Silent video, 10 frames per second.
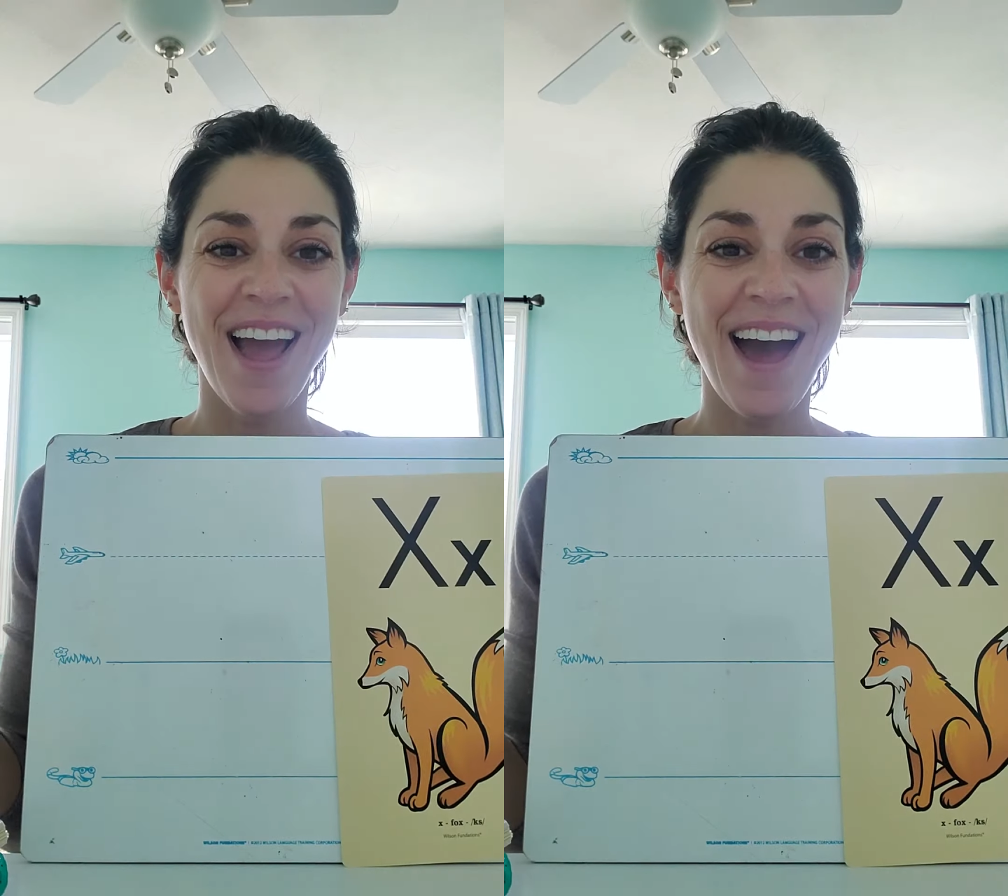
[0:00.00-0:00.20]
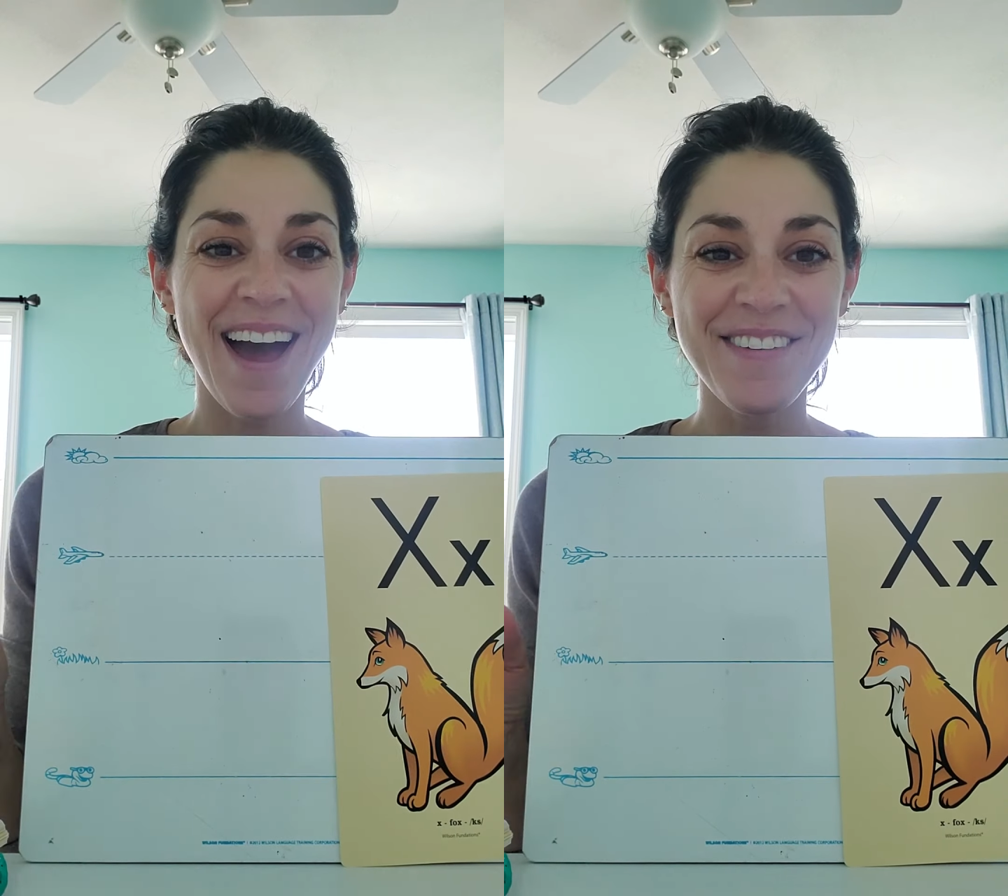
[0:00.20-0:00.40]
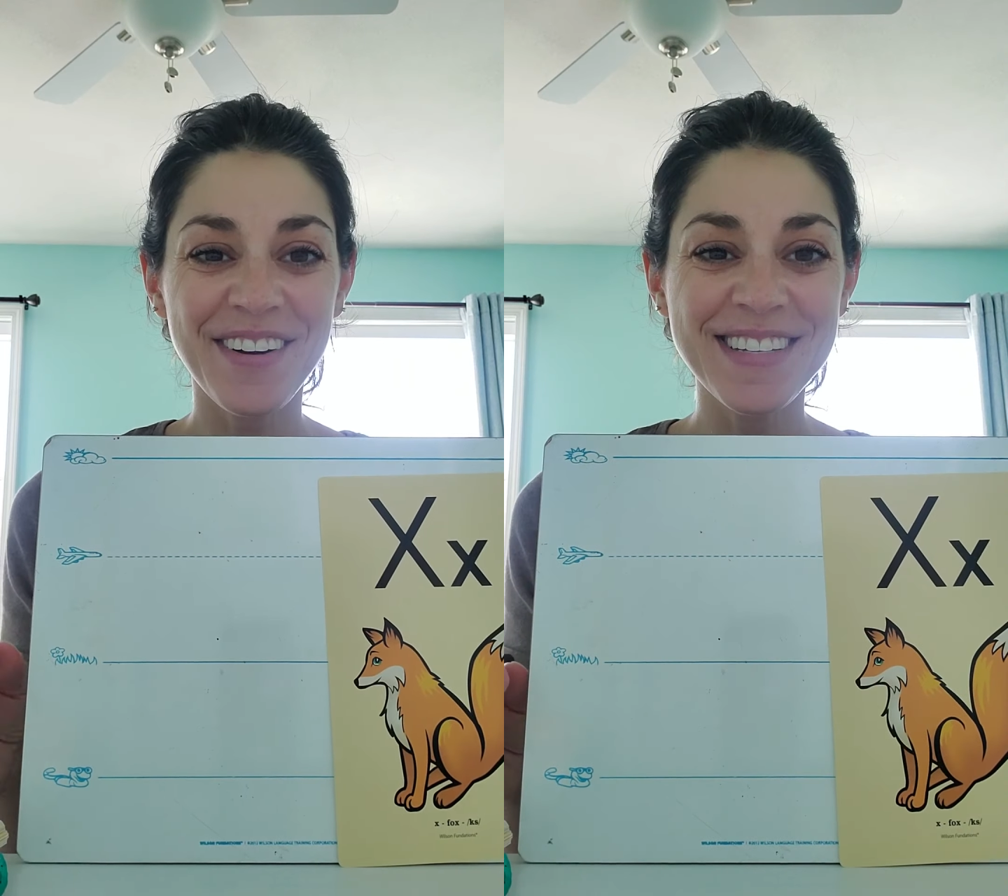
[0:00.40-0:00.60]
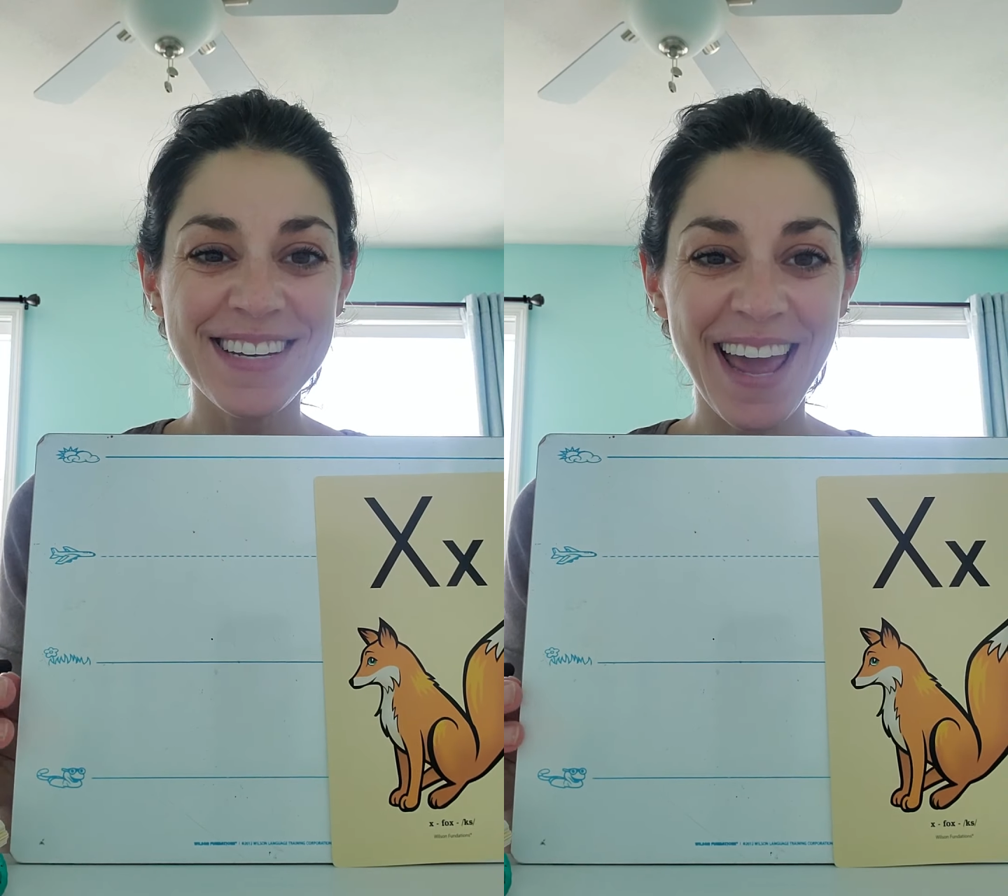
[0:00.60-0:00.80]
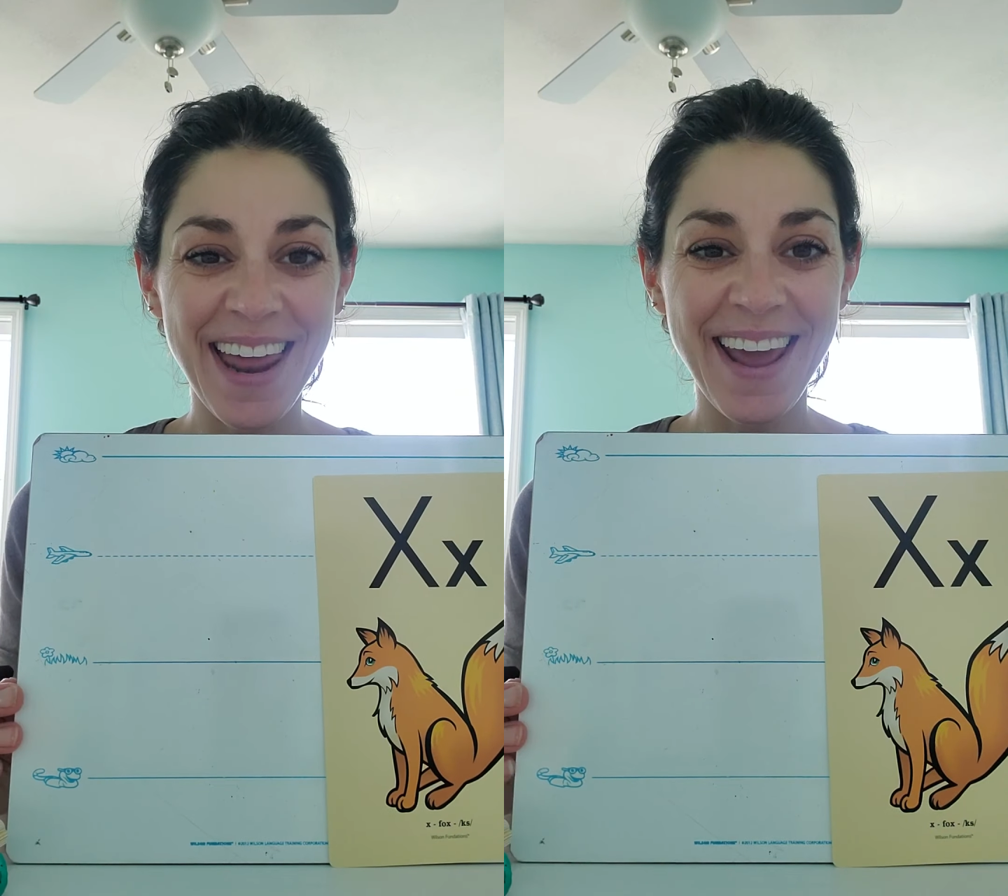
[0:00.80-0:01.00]
Hi friends
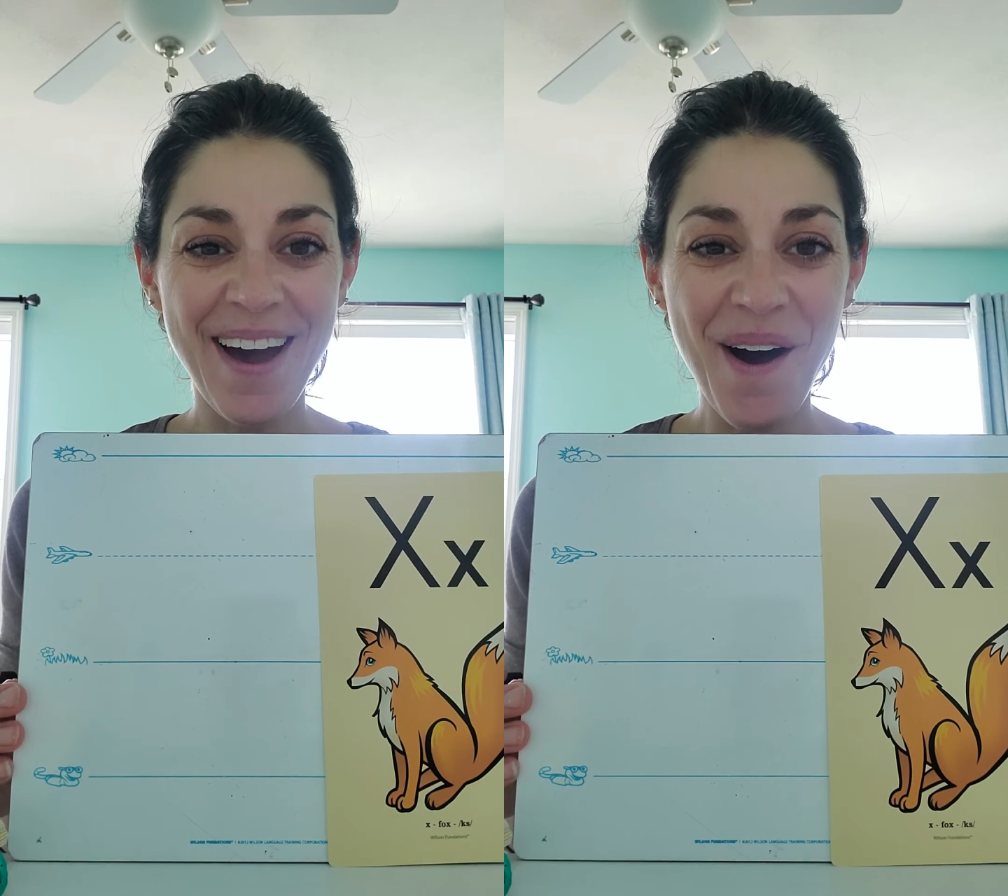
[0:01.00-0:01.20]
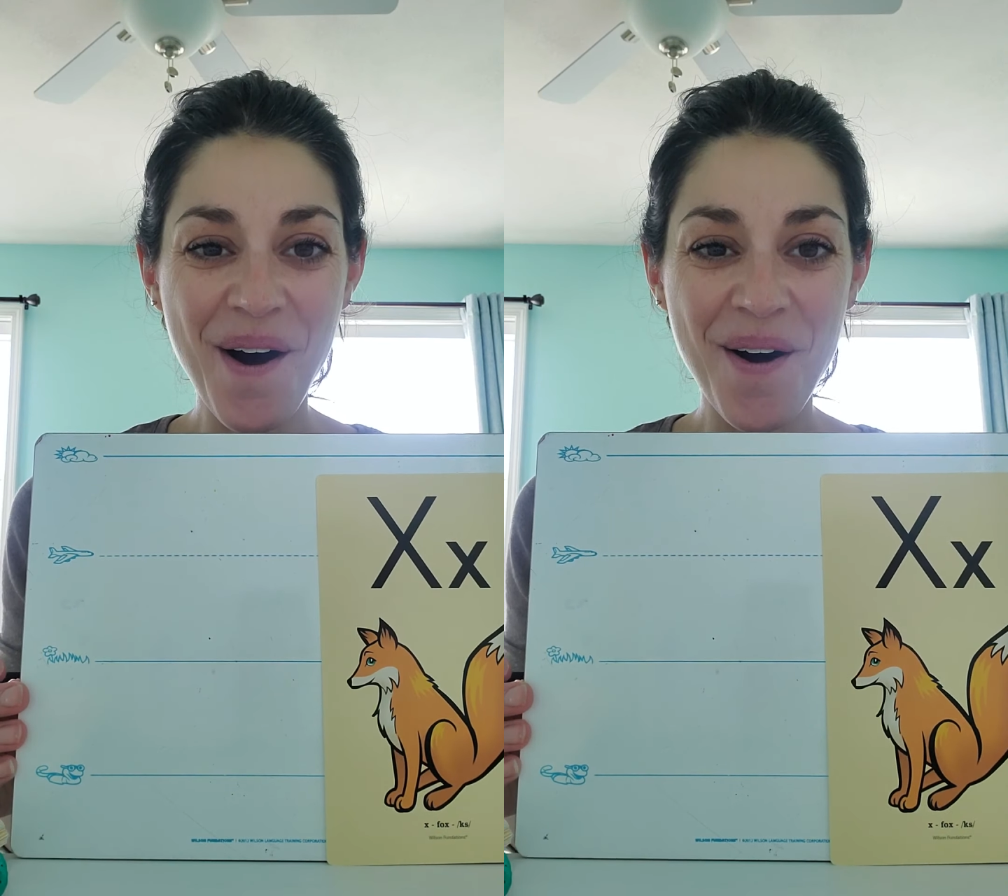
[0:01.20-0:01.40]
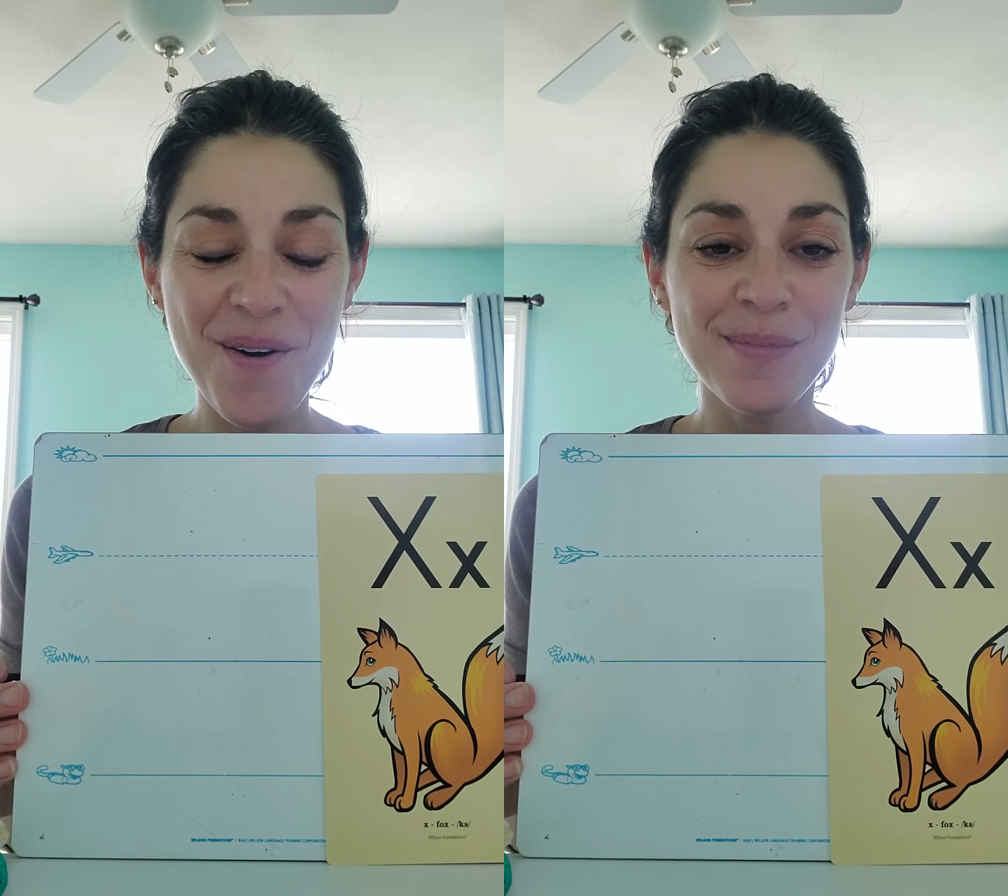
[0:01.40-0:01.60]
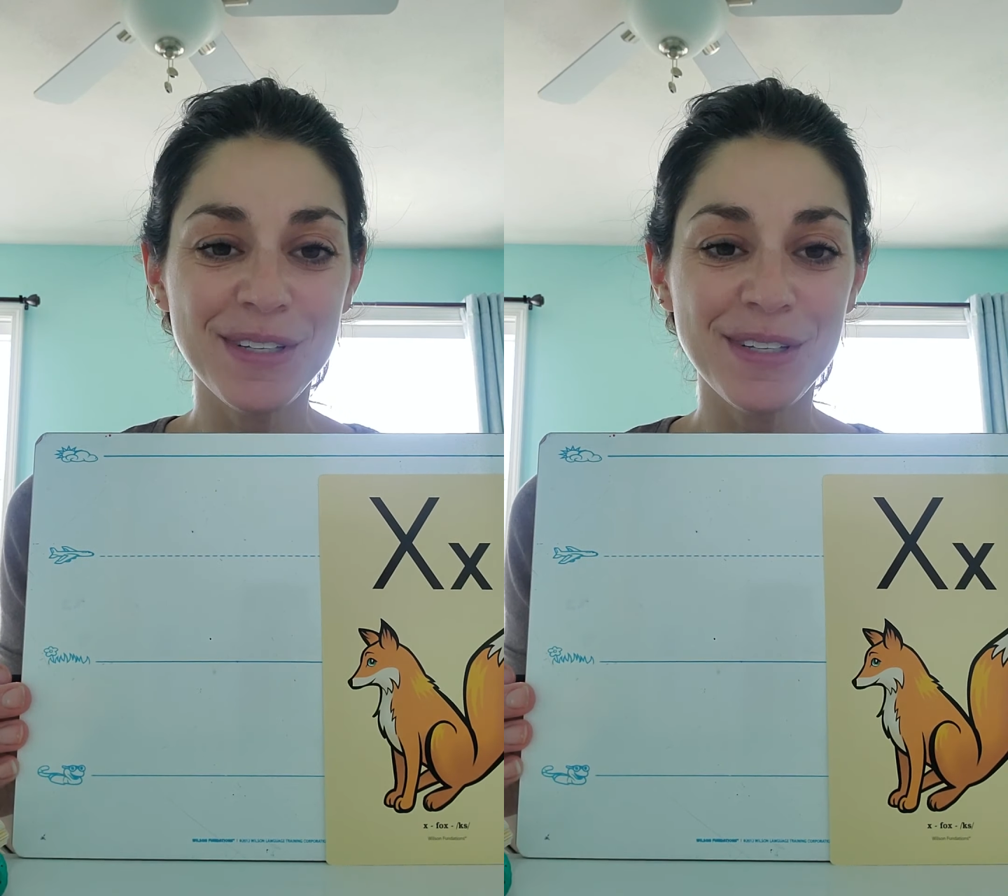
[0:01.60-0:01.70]
again at home.